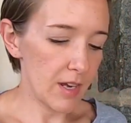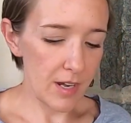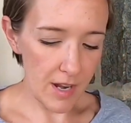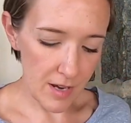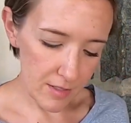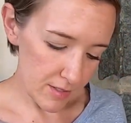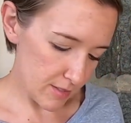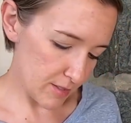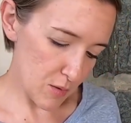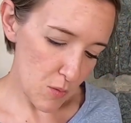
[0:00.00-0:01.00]

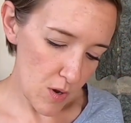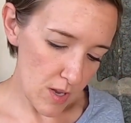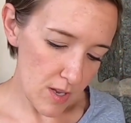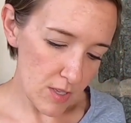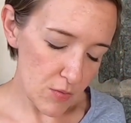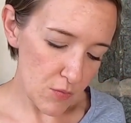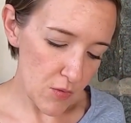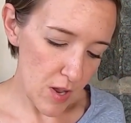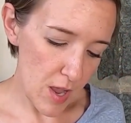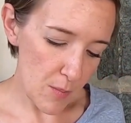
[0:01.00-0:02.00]
Next, it is
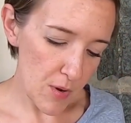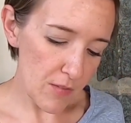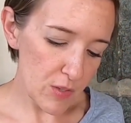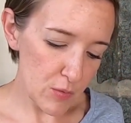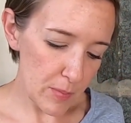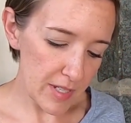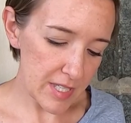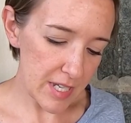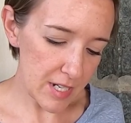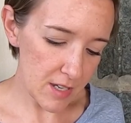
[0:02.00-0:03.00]
from, we have this from
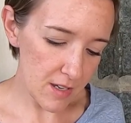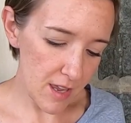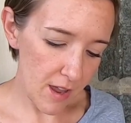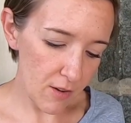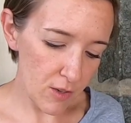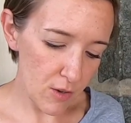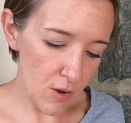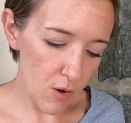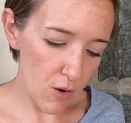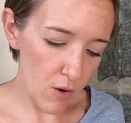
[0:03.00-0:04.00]
Tina out in
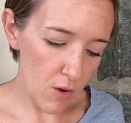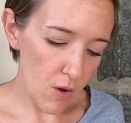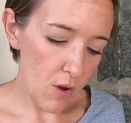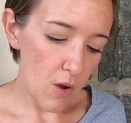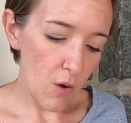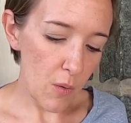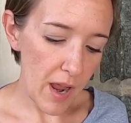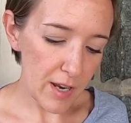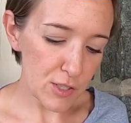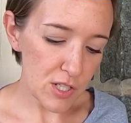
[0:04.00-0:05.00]

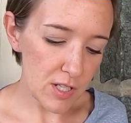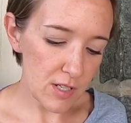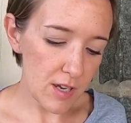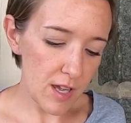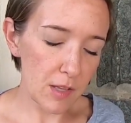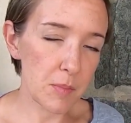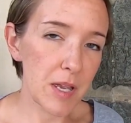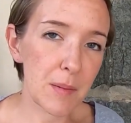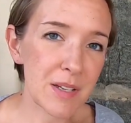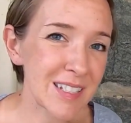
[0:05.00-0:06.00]
Ohatchee,
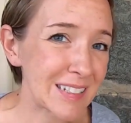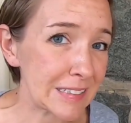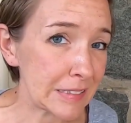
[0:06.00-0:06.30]
Alabama.